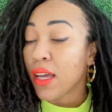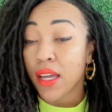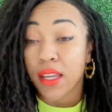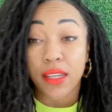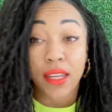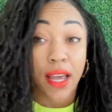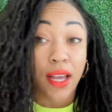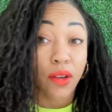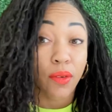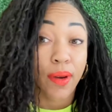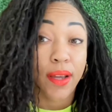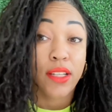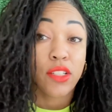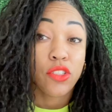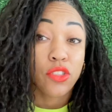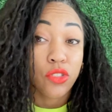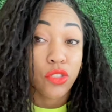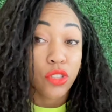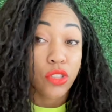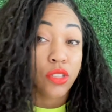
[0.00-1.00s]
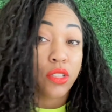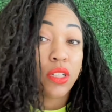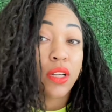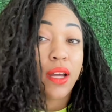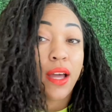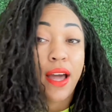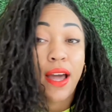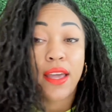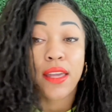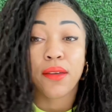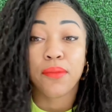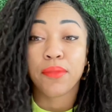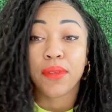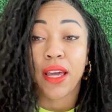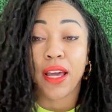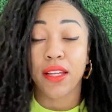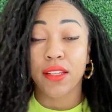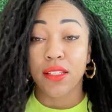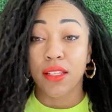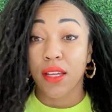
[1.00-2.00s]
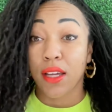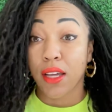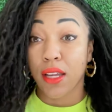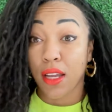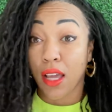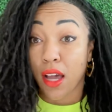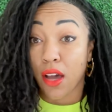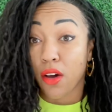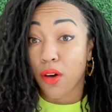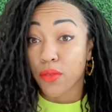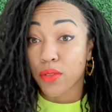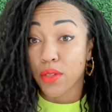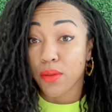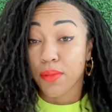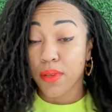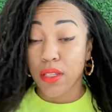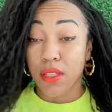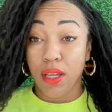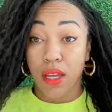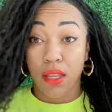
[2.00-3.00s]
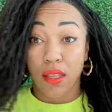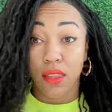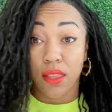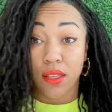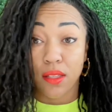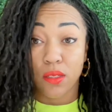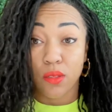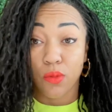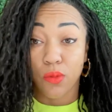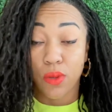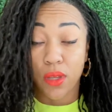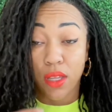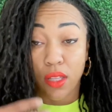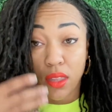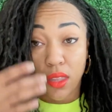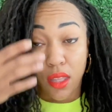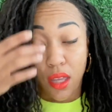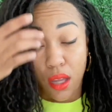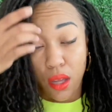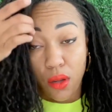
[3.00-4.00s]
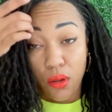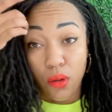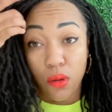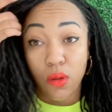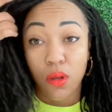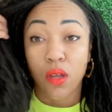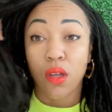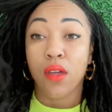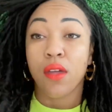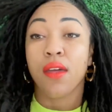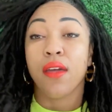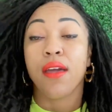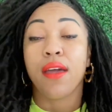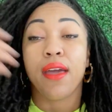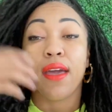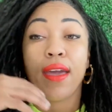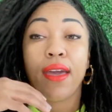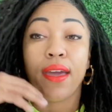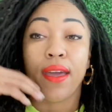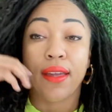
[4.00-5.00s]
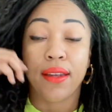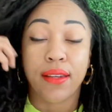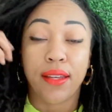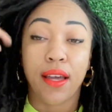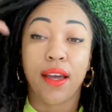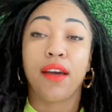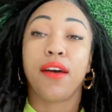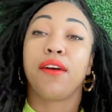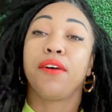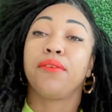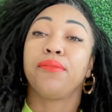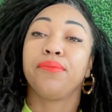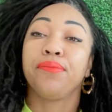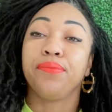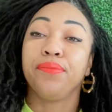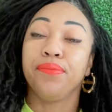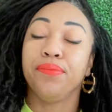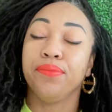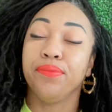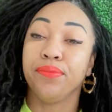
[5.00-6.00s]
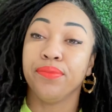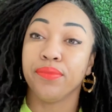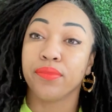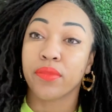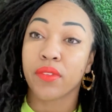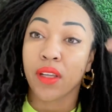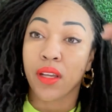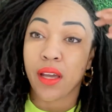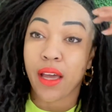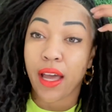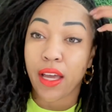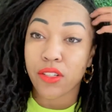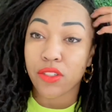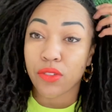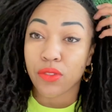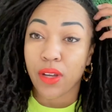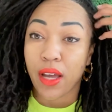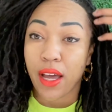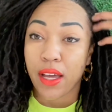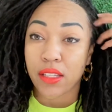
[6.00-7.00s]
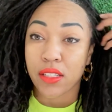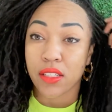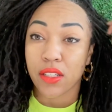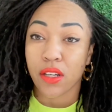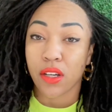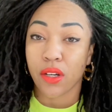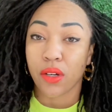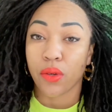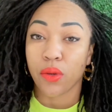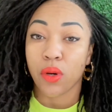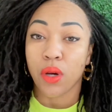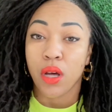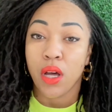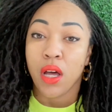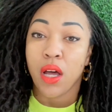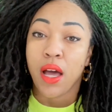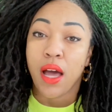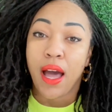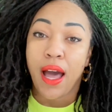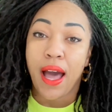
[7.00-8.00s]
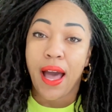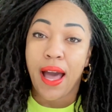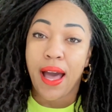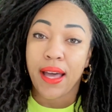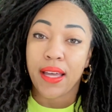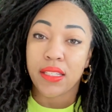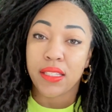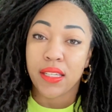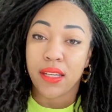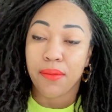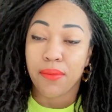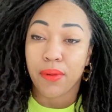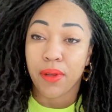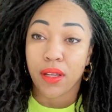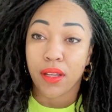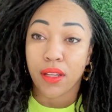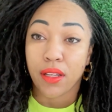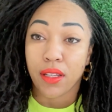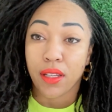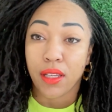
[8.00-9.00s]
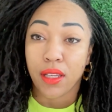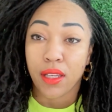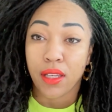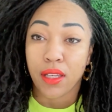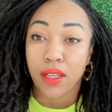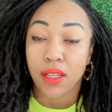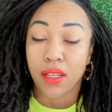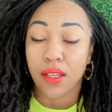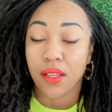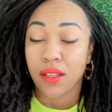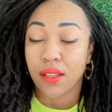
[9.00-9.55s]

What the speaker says: Not quite sure. I am not done. I hope to be done this week though. And as you guys know, I typically